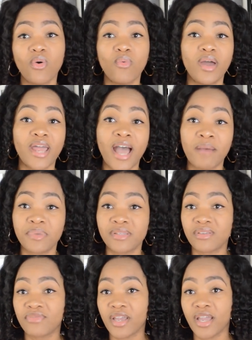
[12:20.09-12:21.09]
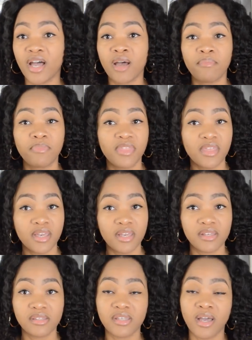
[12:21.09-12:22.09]
what happens if I up
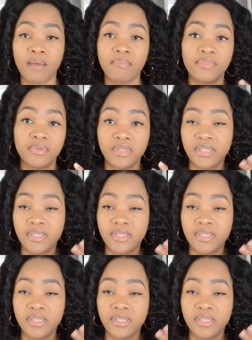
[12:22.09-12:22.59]
this, up,